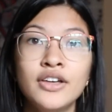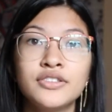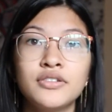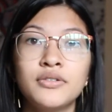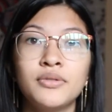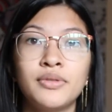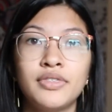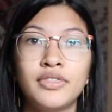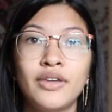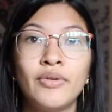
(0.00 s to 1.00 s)
So
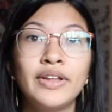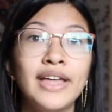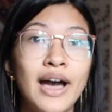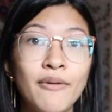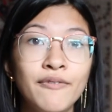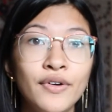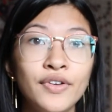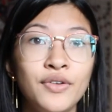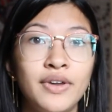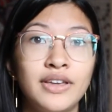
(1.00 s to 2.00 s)
they're really helpful.
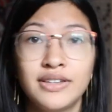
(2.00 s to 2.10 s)
You